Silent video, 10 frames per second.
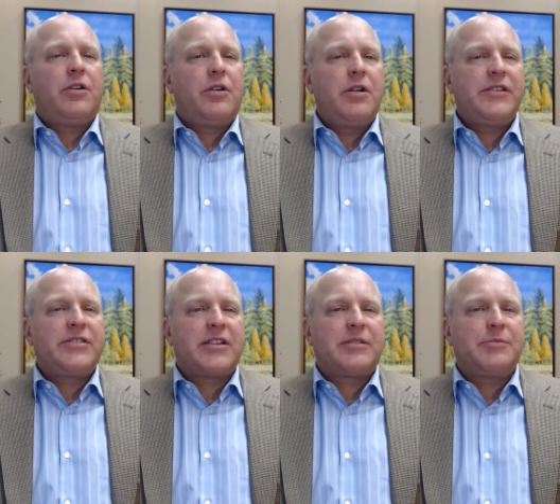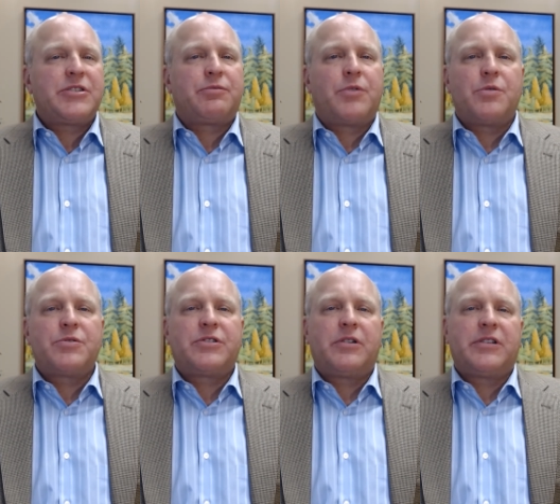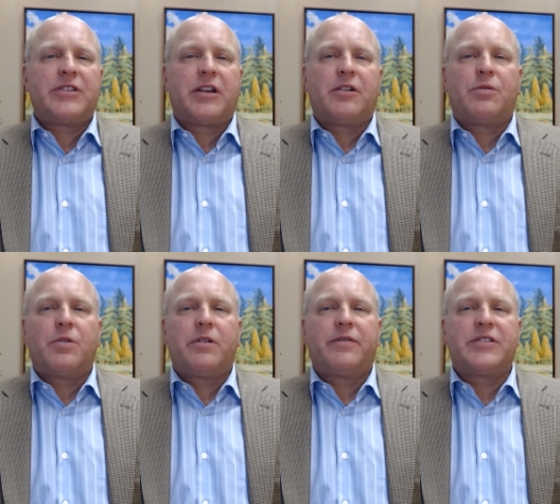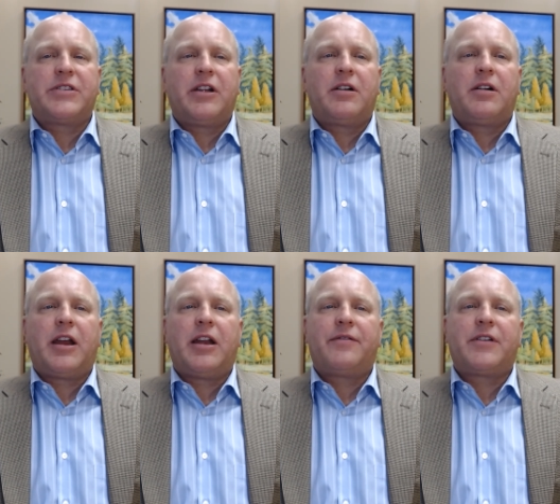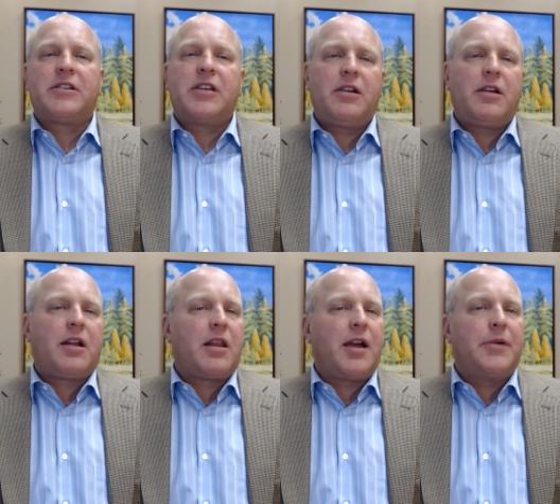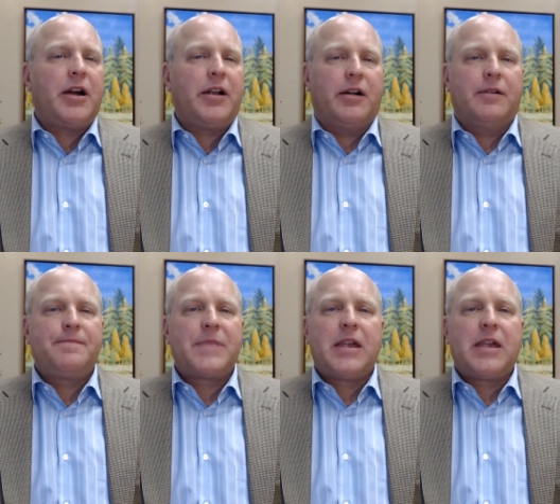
Earnings estimates rose during the second quarter of this year and have continued to climb higher.